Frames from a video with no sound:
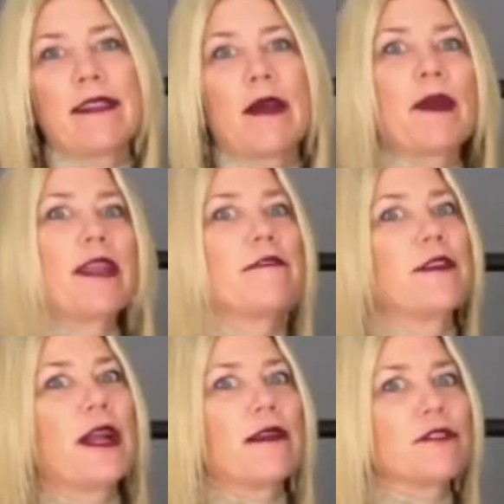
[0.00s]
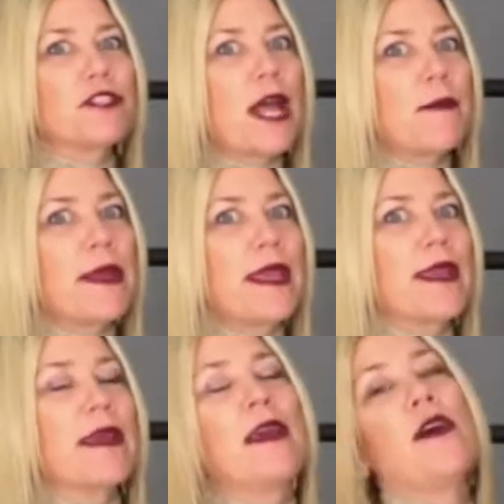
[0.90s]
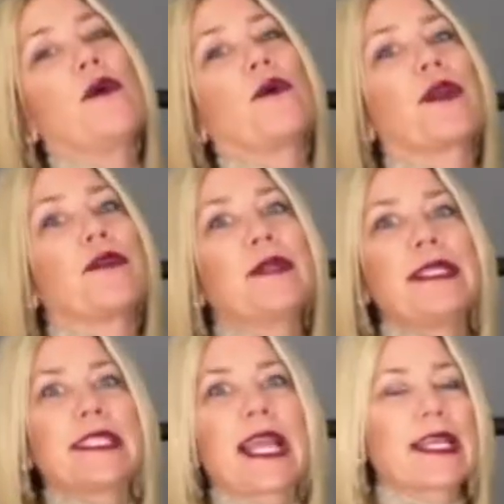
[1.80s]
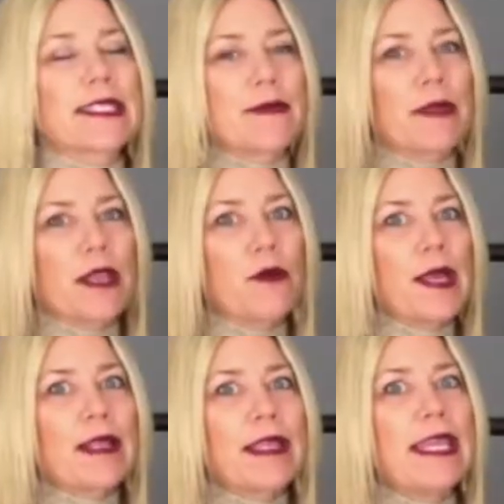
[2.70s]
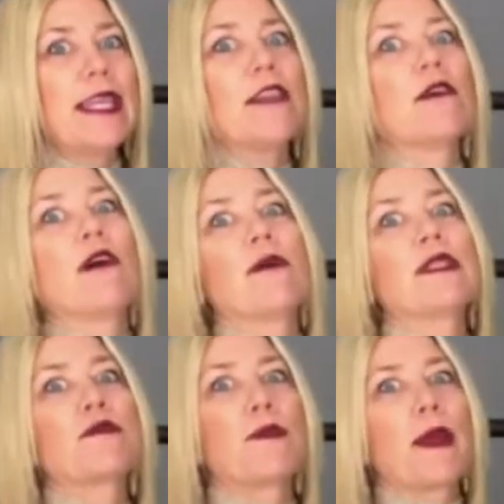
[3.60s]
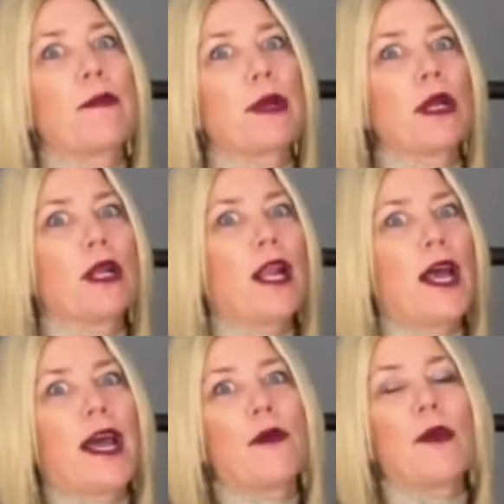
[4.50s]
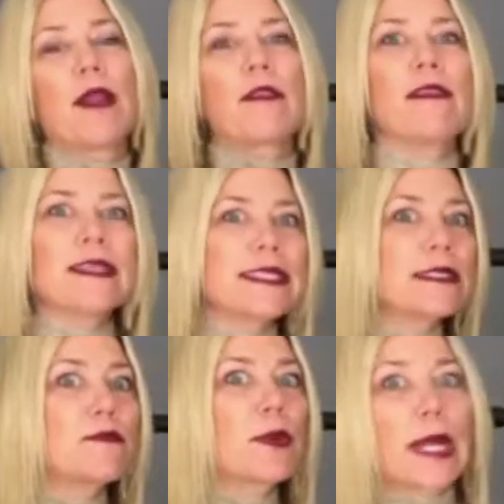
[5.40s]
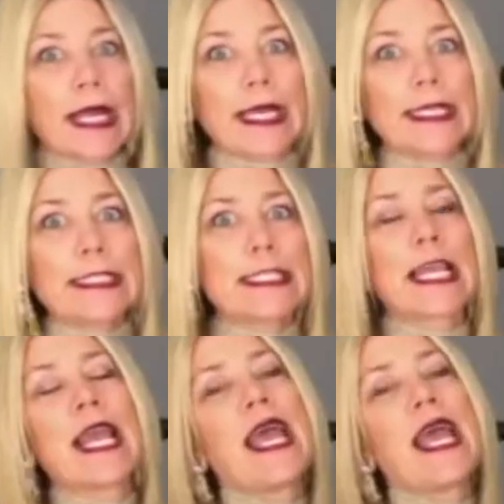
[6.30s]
That way if you're out shopping or you need to get something quickly, you'll always remember, I wear this brand,